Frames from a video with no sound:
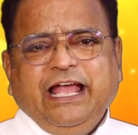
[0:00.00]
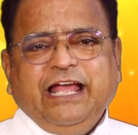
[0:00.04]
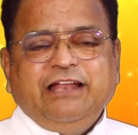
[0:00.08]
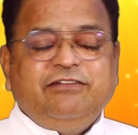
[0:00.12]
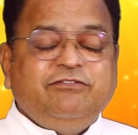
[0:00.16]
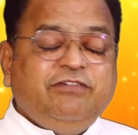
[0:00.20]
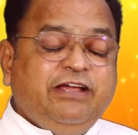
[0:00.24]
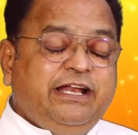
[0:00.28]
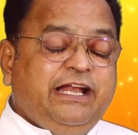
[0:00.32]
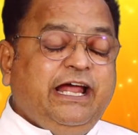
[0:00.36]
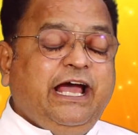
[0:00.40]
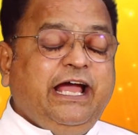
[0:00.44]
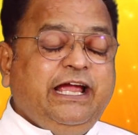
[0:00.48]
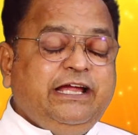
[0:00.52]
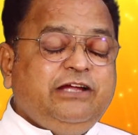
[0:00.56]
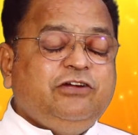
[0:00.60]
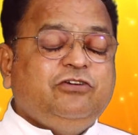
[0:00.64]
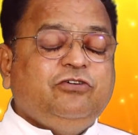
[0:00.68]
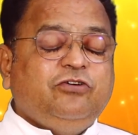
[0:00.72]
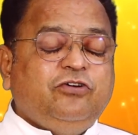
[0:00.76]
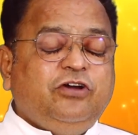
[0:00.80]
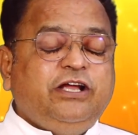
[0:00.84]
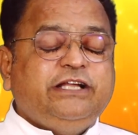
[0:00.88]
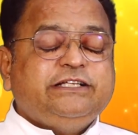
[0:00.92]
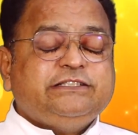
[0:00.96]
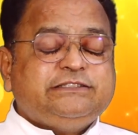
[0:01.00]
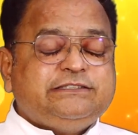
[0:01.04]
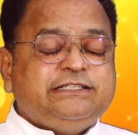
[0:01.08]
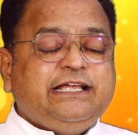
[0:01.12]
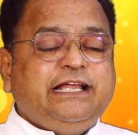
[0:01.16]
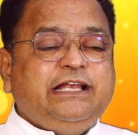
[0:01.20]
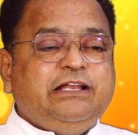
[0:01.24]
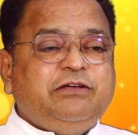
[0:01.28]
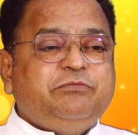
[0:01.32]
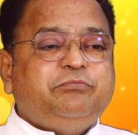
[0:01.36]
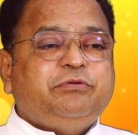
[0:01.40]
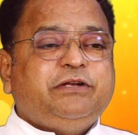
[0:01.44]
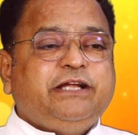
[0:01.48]
And when I go and
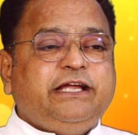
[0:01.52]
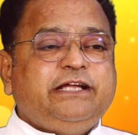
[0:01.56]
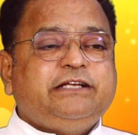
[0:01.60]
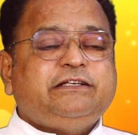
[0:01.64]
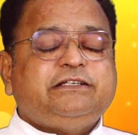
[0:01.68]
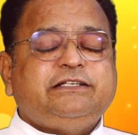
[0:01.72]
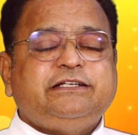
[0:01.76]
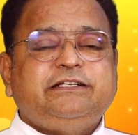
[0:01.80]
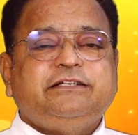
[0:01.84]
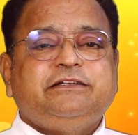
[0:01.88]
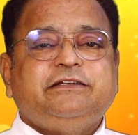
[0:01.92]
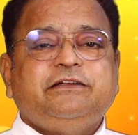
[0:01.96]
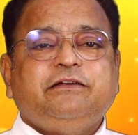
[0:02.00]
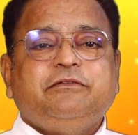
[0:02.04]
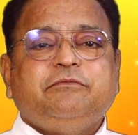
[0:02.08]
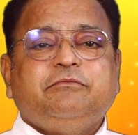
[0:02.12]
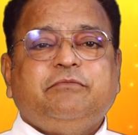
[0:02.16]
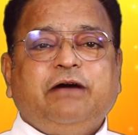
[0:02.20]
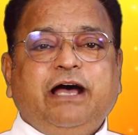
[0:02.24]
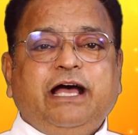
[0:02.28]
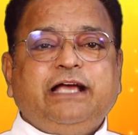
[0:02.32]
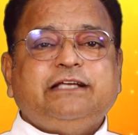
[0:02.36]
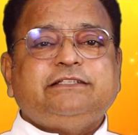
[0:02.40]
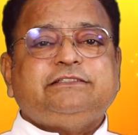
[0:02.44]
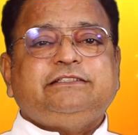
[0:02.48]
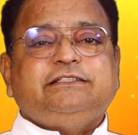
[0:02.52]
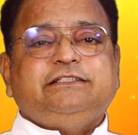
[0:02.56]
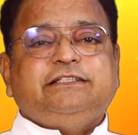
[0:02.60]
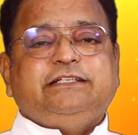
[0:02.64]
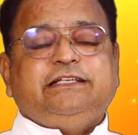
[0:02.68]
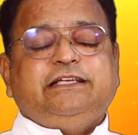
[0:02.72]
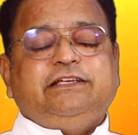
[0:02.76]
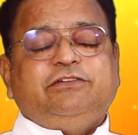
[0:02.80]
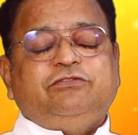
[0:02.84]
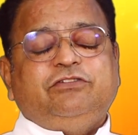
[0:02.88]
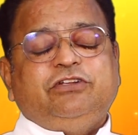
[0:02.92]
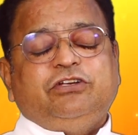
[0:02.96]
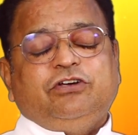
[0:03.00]
celebrate Mass in
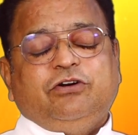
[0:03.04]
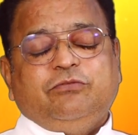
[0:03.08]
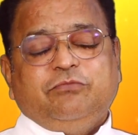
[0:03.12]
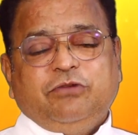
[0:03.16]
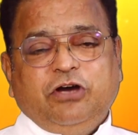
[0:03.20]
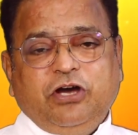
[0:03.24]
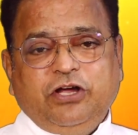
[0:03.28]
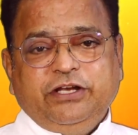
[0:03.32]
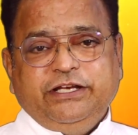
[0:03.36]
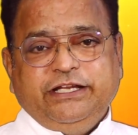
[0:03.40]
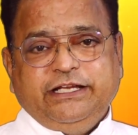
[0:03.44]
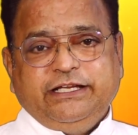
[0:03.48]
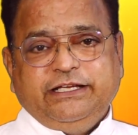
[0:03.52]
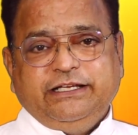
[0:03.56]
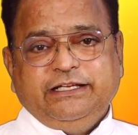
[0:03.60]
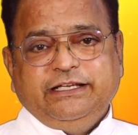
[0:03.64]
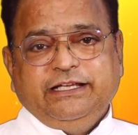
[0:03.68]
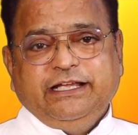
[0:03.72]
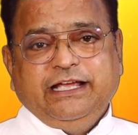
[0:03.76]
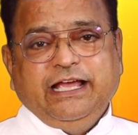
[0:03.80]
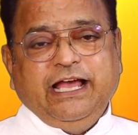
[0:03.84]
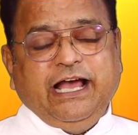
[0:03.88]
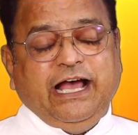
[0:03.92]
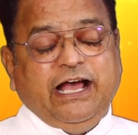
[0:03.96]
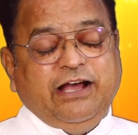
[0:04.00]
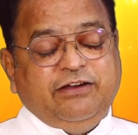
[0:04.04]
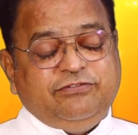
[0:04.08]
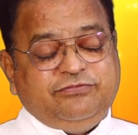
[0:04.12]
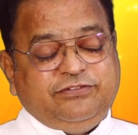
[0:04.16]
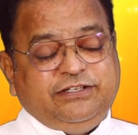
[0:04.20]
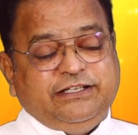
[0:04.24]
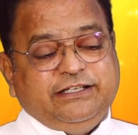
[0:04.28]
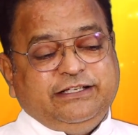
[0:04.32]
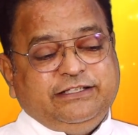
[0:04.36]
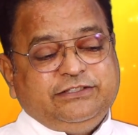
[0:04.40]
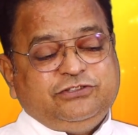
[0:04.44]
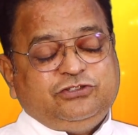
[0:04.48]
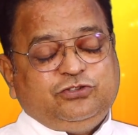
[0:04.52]
the evening or morning,
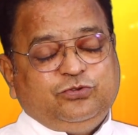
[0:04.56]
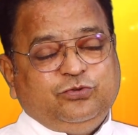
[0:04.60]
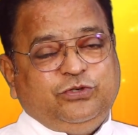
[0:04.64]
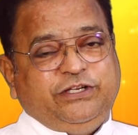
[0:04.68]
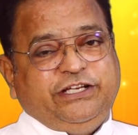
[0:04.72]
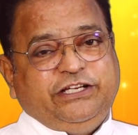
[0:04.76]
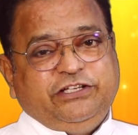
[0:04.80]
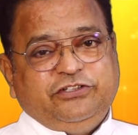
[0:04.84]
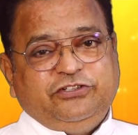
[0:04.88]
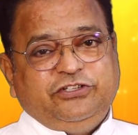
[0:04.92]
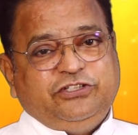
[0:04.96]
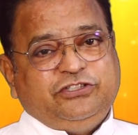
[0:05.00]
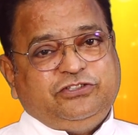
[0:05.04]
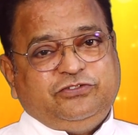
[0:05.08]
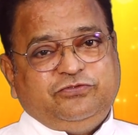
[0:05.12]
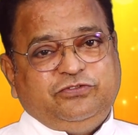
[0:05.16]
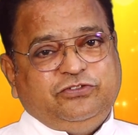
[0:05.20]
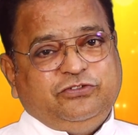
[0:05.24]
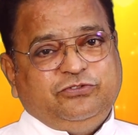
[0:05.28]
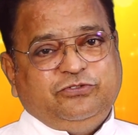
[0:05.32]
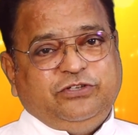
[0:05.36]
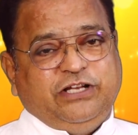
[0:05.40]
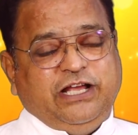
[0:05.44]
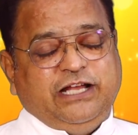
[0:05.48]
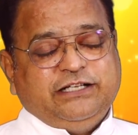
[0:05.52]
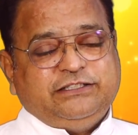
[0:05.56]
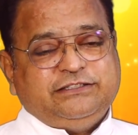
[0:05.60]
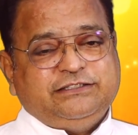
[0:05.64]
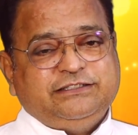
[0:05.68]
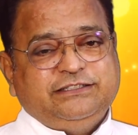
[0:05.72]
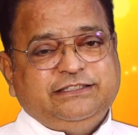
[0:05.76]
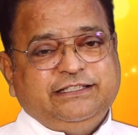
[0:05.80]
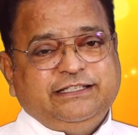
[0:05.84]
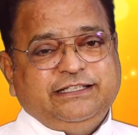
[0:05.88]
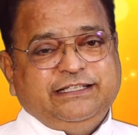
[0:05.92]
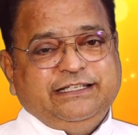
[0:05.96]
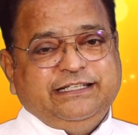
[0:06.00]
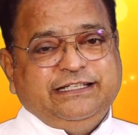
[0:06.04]
after chewing these few
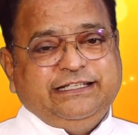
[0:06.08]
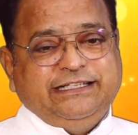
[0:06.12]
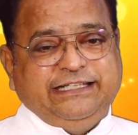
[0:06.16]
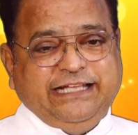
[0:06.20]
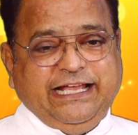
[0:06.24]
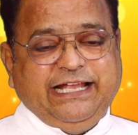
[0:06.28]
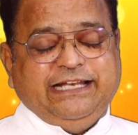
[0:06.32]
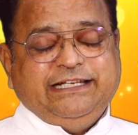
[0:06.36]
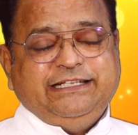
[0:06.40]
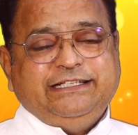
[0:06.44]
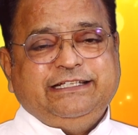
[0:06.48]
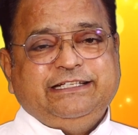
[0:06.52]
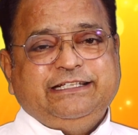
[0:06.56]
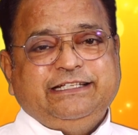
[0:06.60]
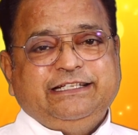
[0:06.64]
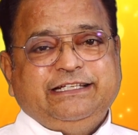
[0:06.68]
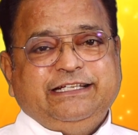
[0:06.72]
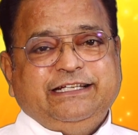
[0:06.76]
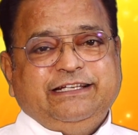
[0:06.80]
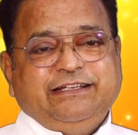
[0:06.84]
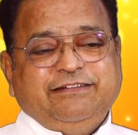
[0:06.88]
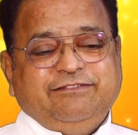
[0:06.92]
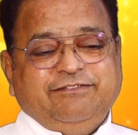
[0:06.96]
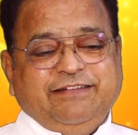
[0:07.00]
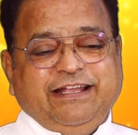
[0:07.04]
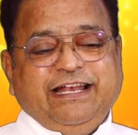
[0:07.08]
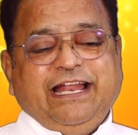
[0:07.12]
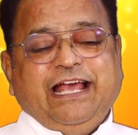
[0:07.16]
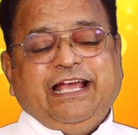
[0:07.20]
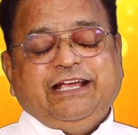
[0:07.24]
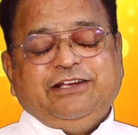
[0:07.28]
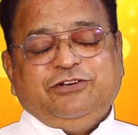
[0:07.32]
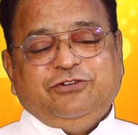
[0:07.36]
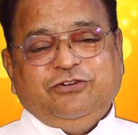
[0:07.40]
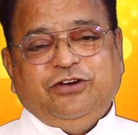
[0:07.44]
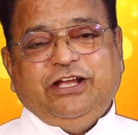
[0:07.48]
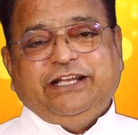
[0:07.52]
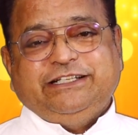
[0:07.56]
nuts, then when
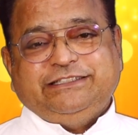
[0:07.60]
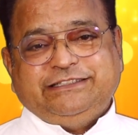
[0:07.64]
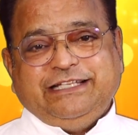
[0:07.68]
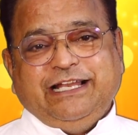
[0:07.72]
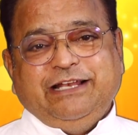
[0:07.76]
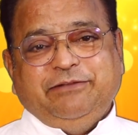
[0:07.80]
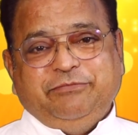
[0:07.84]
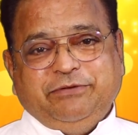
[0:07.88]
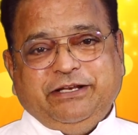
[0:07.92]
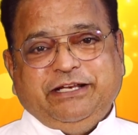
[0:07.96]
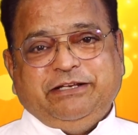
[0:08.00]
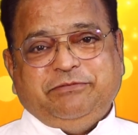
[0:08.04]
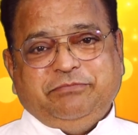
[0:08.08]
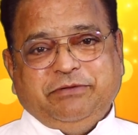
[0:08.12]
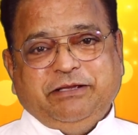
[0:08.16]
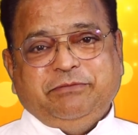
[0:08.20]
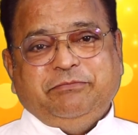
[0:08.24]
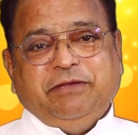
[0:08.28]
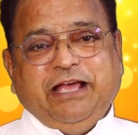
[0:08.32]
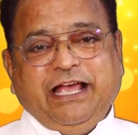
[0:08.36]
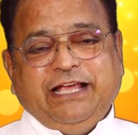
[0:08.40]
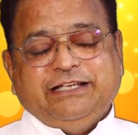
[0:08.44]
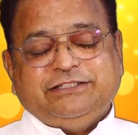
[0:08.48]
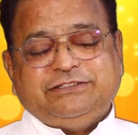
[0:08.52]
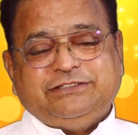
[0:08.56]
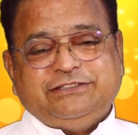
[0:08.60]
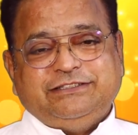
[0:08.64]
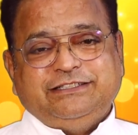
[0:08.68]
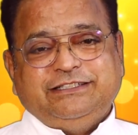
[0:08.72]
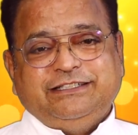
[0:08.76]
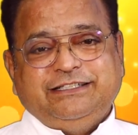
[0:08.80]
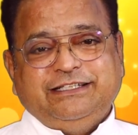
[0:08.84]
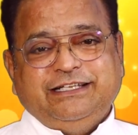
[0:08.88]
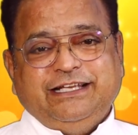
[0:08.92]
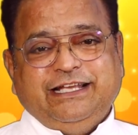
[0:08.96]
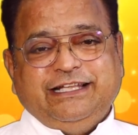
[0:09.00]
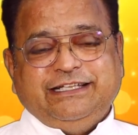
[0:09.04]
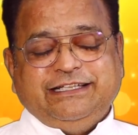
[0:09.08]
I go and celebrate my Mass,
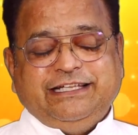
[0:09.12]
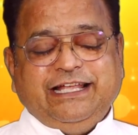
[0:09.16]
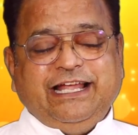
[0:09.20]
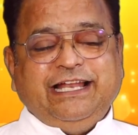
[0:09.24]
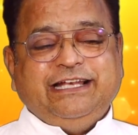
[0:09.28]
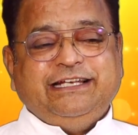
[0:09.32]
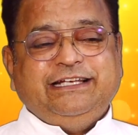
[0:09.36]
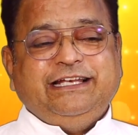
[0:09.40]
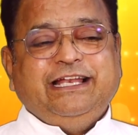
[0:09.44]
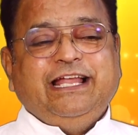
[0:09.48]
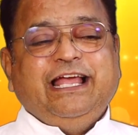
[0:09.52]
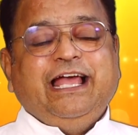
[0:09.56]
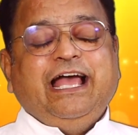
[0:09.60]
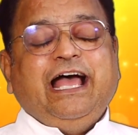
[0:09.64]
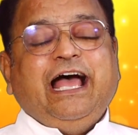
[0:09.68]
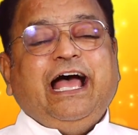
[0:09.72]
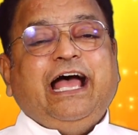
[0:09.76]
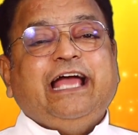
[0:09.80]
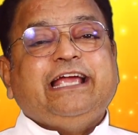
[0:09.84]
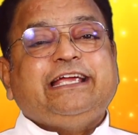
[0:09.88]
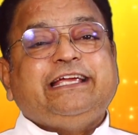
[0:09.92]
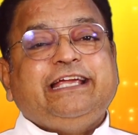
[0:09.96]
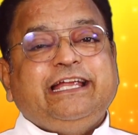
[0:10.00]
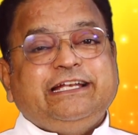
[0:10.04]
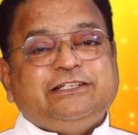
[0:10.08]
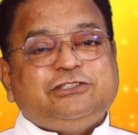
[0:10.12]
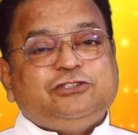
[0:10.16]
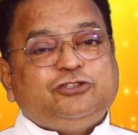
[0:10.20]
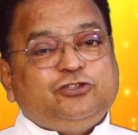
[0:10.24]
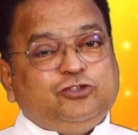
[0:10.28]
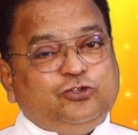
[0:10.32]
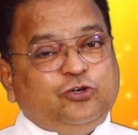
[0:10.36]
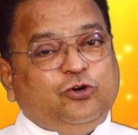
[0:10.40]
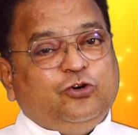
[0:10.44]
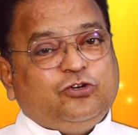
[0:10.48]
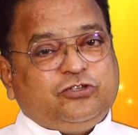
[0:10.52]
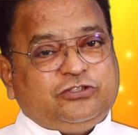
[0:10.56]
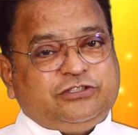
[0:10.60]
and then I get
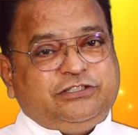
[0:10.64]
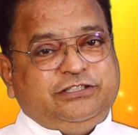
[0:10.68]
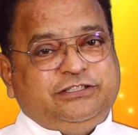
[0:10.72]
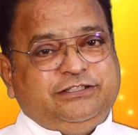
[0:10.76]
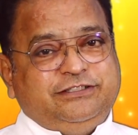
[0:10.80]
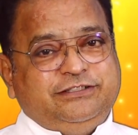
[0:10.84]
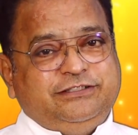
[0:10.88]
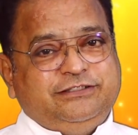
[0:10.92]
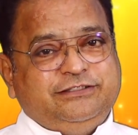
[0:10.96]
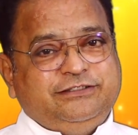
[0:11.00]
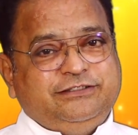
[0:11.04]
choked.